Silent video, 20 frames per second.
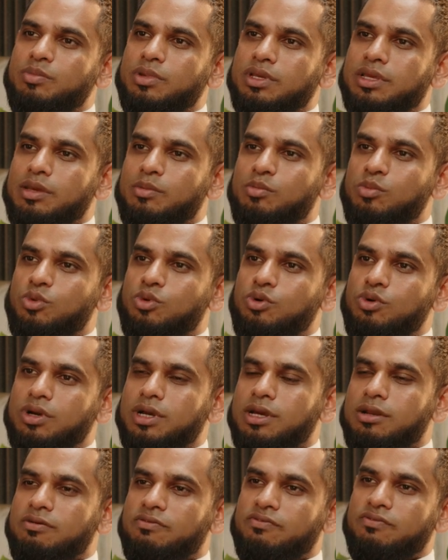it became more
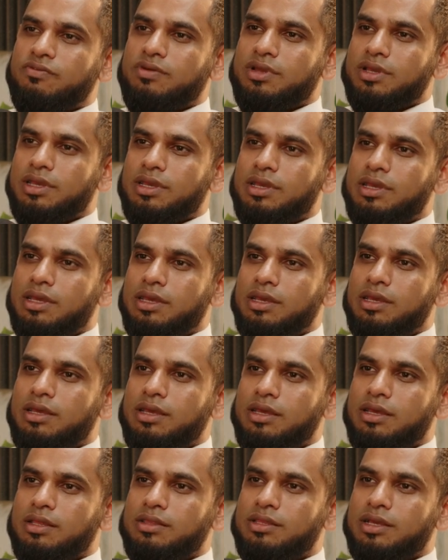kind of
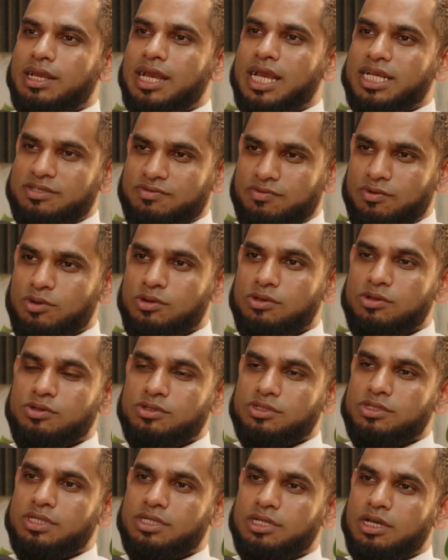the cash flow
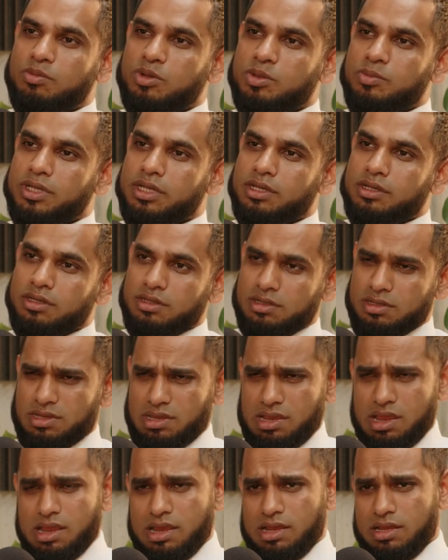loosened up a bit.
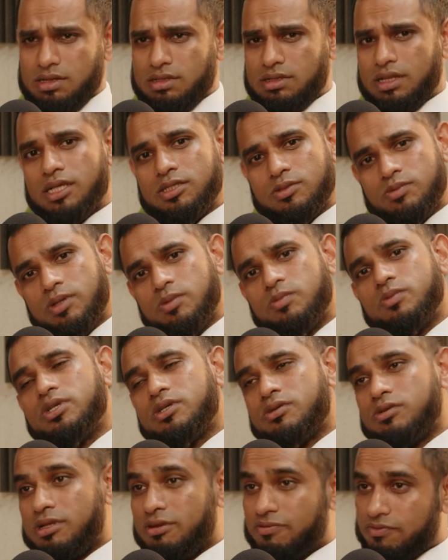And that's when
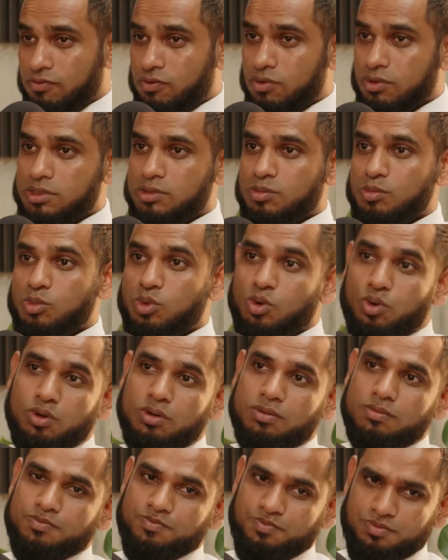we could afford
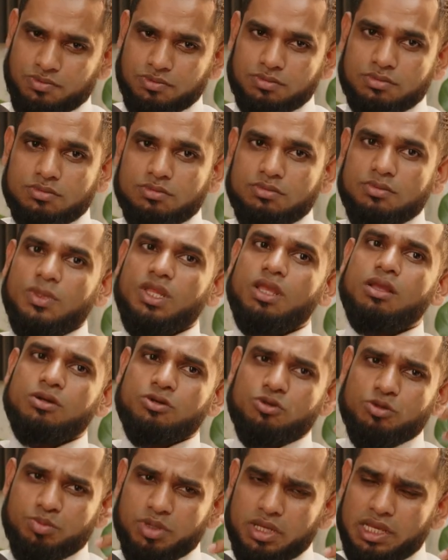more
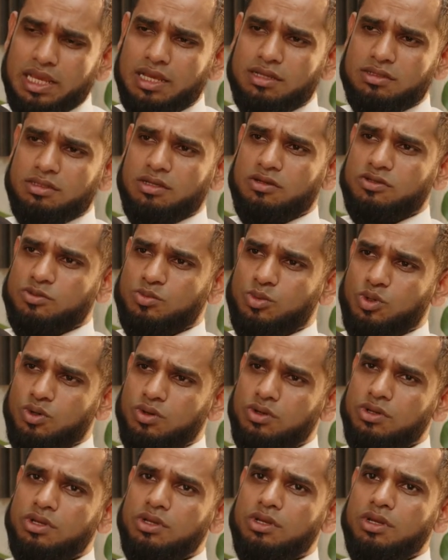to pay ourselves
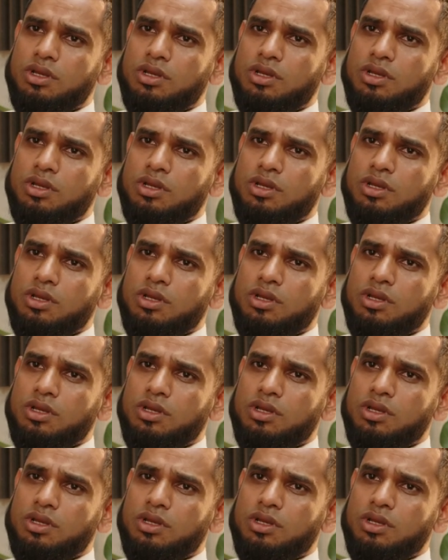more.